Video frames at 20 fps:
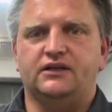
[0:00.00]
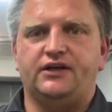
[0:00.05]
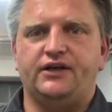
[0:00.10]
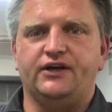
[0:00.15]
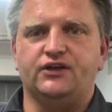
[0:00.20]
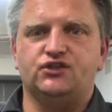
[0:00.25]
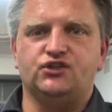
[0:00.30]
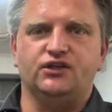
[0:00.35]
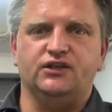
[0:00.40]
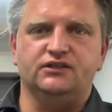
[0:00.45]

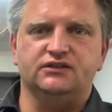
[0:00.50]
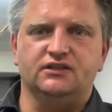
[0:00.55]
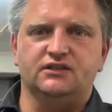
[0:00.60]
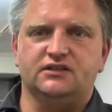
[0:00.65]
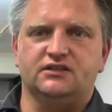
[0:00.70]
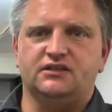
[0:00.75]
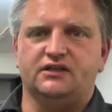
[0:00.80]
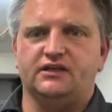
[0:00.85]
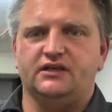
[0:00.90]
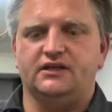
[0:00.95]
kitchen
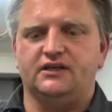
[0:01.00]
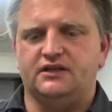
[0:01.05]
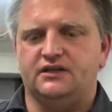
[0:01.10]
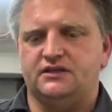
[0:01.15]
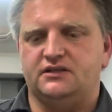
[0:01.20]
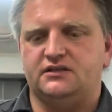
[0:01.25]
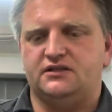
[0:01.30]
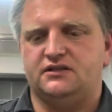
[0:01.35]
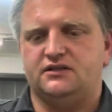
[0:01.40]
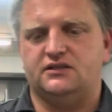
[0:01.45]
these
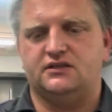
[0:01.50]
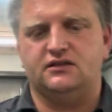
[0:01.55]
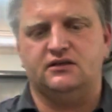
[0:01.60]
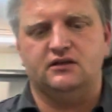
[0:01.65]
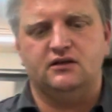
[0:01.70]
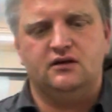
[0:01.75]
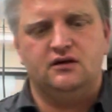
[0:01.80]
days.